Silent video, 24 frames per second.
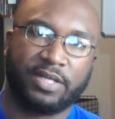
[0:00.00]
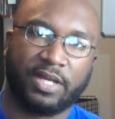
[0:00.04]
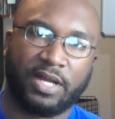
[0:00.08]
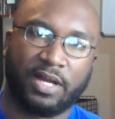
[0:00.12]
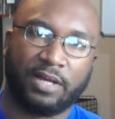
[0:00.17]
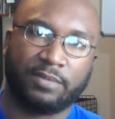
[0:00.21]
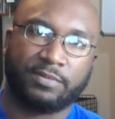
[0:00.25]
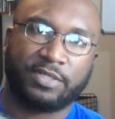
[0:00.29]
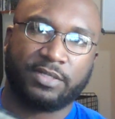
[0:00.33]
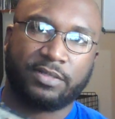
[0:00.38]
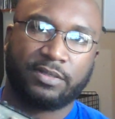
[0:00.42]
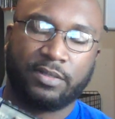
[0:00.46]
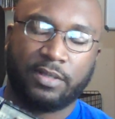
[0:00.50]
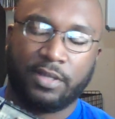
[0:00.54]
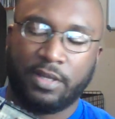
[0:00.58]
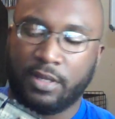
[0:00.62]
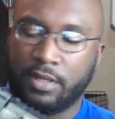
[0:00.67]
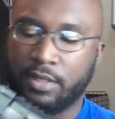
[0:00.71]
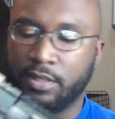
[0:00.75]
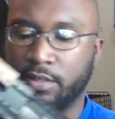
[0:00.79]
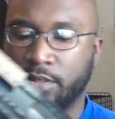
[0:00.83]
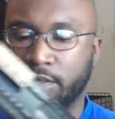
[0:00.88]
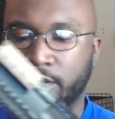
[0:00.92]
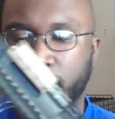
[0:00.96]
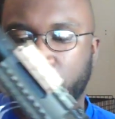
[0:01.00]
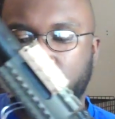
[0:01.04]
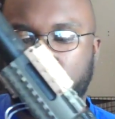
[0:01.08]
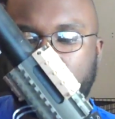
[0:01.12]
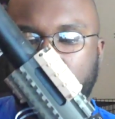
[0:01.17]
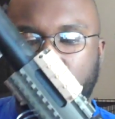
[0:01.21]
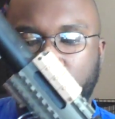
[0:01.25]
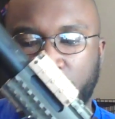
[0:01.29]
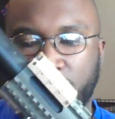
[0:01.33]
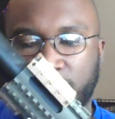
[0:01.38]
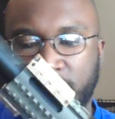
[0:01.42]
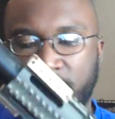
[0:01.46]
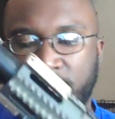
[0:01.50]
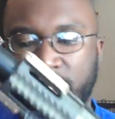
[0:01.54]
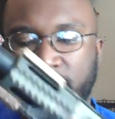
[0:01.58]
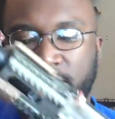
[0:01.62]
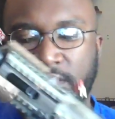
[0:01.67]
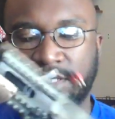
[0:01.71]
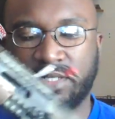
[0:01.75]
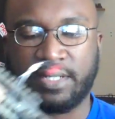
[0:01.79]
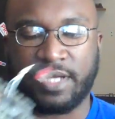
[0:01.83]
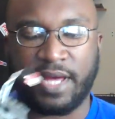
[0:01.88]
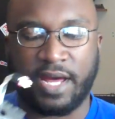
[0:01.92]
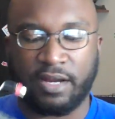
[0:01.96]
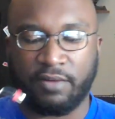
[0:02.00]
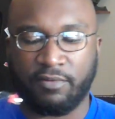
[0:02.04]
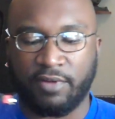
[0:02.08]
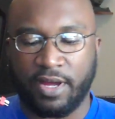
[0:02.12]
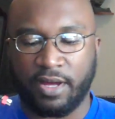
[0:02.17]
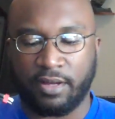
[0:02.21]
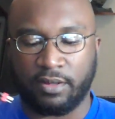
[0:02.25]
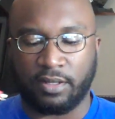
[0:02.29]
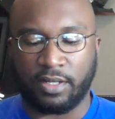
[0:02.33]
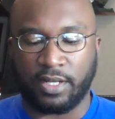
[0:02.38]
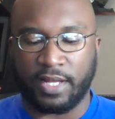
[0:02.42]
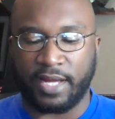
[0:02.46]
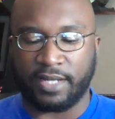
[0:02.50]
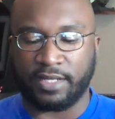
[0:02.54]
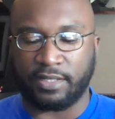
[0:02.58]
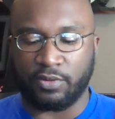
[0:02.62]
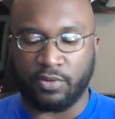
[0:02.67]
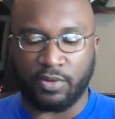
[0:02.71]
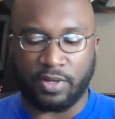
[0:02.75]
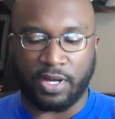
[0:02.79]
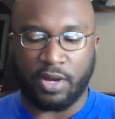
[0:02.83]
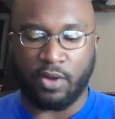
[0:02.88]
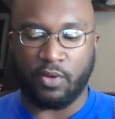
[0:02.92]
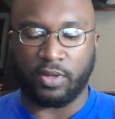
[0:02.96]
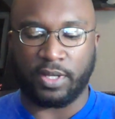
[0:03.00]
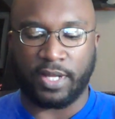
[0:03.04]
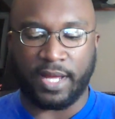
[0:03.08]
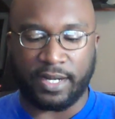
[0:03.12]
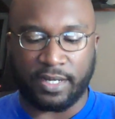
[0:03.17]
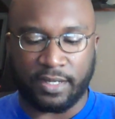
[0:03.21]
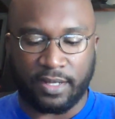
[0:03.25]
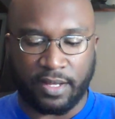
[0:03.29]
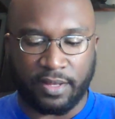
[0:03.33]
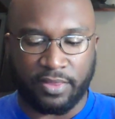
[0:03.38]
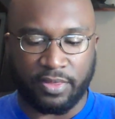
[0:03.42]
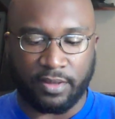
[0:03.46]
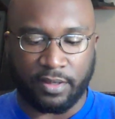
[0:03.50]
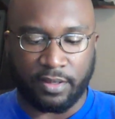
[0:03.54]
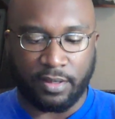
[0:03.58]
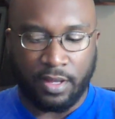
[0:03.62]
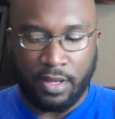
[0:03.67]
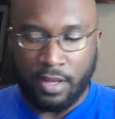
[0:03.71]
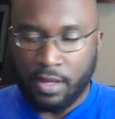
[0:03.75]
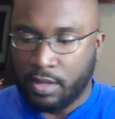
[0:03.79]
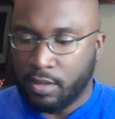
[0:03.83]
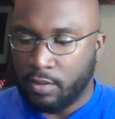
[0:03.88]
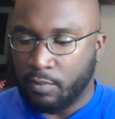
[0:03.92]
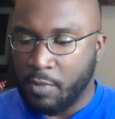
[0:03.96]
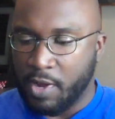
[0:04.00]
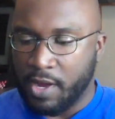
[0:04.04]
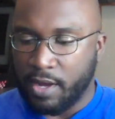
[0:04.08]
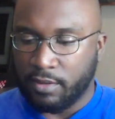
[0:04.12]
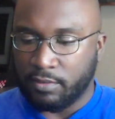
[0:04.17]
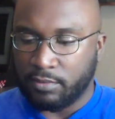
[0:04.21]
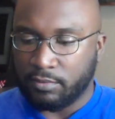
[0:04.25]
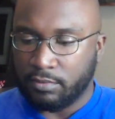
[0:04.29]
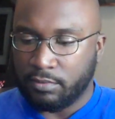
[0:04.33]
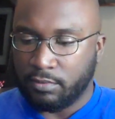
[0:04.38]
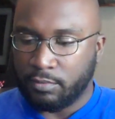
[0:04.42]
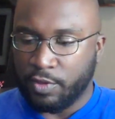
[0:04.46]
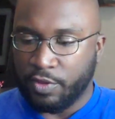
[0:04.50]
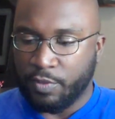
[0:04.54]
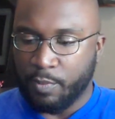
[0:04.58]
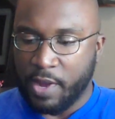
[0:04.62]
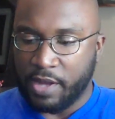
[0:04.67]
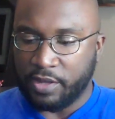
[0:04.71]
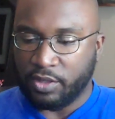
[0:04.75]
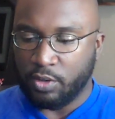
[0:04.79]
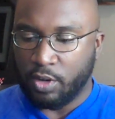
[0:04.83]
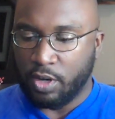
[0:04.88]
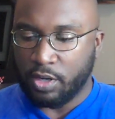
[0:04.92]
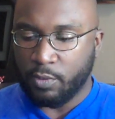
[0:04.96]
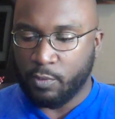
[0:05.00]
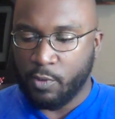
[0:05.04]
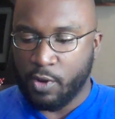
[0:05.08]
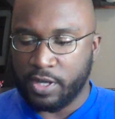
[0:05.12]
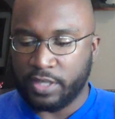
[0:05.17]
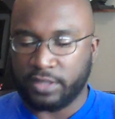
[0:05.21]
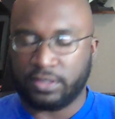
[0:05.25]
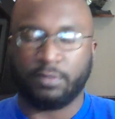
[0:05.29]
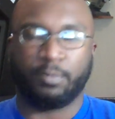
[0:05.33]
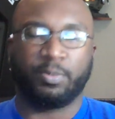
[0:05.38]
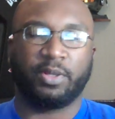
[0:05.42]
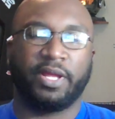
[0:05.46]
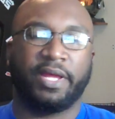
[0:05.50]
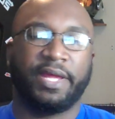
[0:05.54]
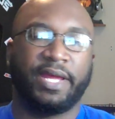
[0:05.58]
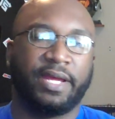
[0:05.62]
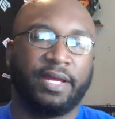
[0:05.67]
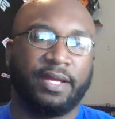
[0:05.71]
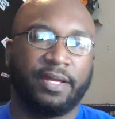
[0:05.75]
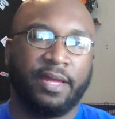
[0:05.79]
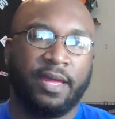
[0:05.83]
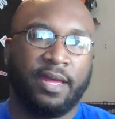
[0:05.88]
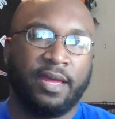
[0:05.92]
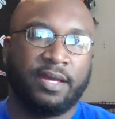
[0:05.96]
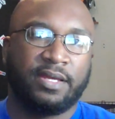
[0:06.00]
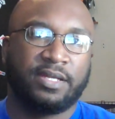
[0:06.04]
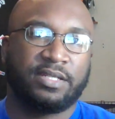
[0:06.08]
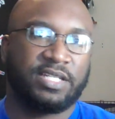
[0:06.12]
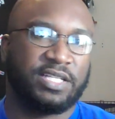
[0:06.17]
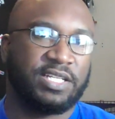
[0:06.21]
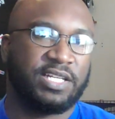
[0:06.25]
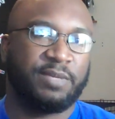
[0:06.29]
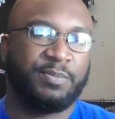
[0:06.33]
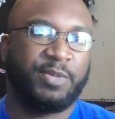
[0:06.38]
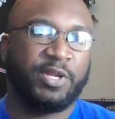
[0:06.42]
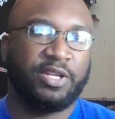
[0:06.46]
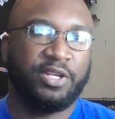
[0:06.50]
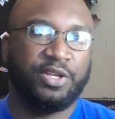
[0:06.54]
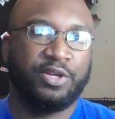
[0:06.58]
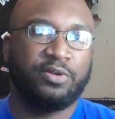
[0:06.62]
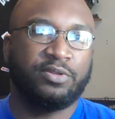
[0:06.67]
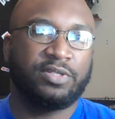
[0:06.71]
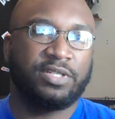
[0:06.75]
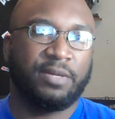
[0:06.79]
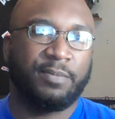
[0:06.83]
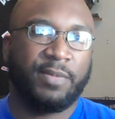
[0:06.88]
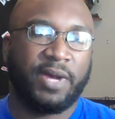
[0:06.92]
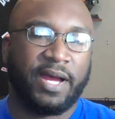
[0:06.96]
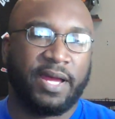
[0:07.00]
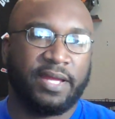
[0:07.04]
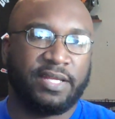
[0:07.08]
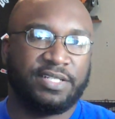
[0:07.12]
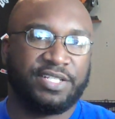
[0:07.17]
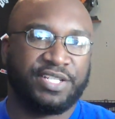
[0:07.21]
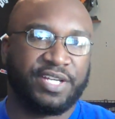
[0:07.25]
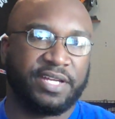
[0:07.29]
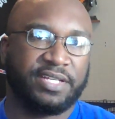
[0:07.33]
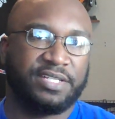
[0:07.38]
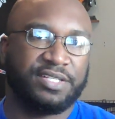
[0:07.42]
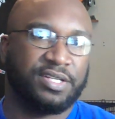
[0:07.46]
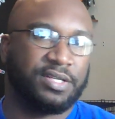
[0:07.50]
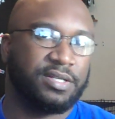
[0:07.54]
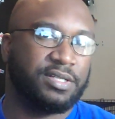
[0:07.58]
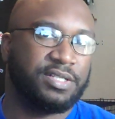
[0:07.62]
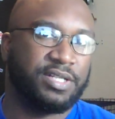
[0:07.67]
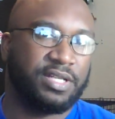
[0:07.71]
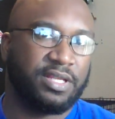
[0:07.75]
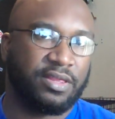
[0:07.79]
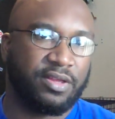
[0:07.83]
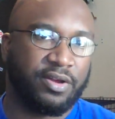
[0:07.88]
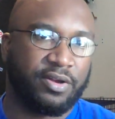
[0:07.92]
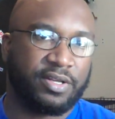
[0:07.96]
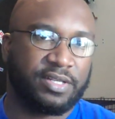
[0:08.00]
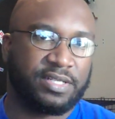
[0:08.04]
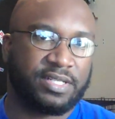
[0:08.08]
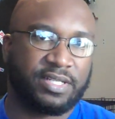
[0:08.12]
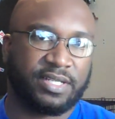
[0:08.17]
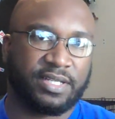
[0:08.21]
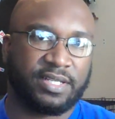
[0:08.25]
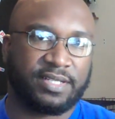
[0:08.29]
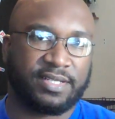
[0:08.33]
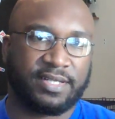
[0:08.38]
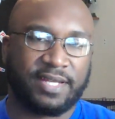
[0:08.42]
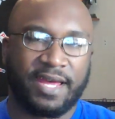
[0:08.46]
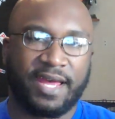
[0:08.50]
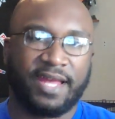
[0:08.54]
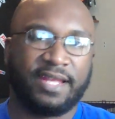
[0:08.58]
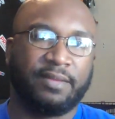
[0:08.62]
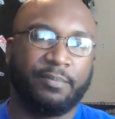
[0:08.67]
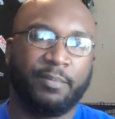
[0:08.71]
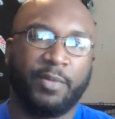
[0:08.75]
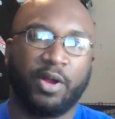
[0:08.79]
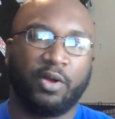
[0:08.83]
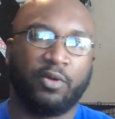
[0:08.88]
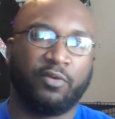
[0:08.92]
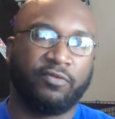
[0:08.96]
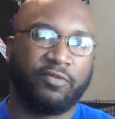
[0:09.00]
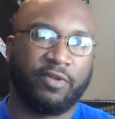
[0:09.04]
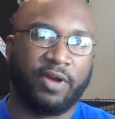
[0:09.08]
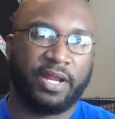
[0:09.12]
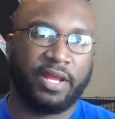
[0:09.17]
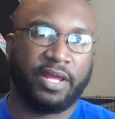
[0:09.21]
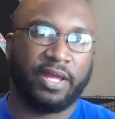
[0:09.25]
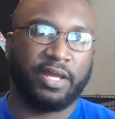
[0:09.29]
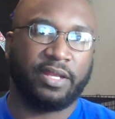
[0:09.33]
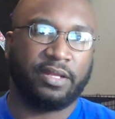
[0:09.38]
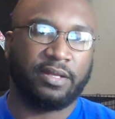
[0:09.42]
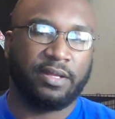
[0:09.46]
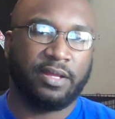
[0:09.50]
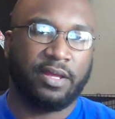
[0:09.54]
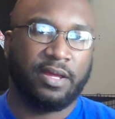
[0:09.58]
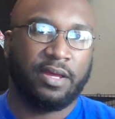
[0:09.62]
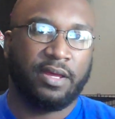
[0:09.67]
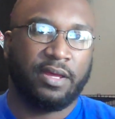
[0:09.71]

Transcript: jobs. You know, so this thing just sat around a lot, doing a whole lot of nothing. Well, with my daughter wanting to play, she had been using my JG G36. It had the metal front end,